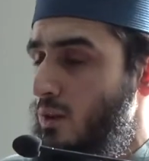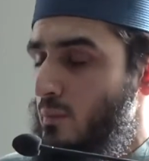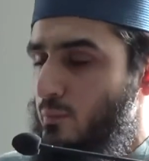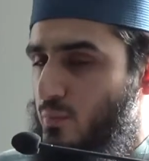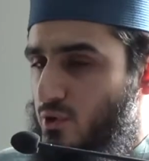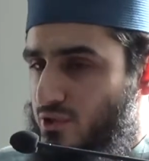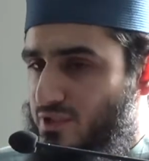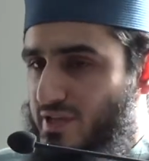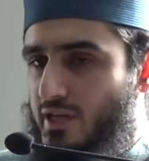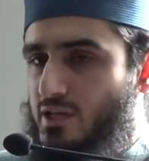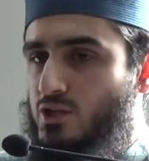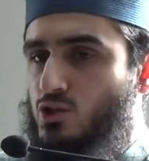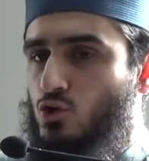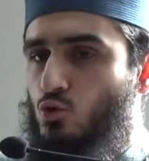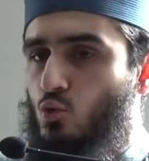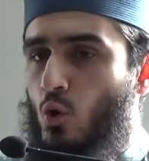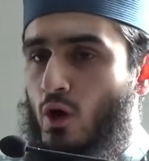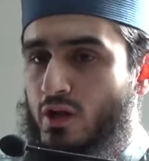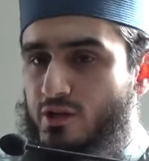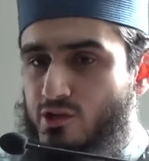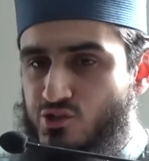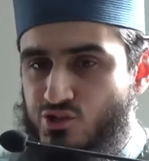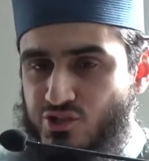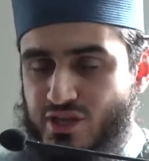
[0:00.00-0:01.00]

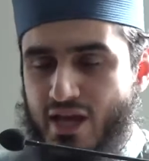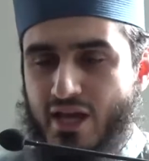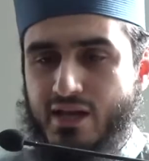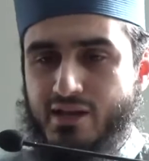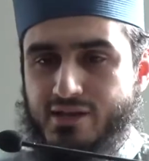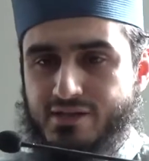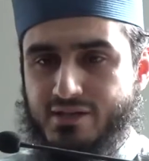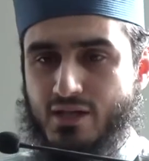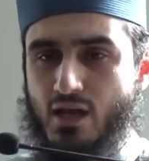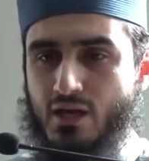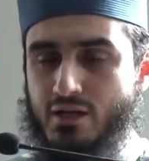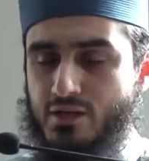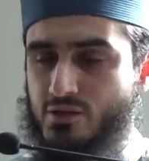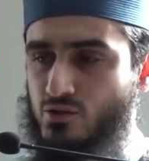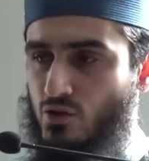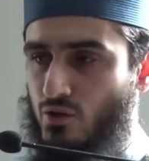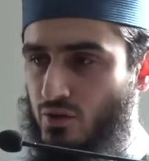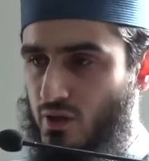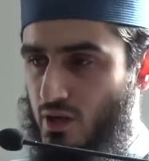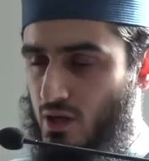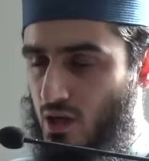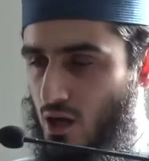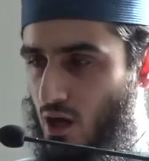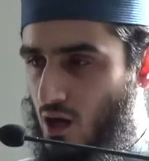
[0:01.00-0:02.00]
potential genocide is
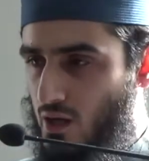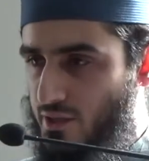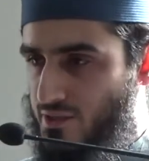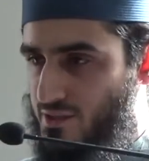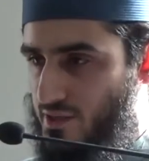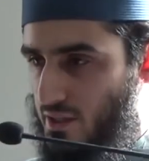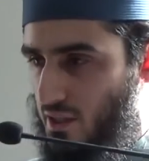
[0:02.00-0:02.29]
on the cards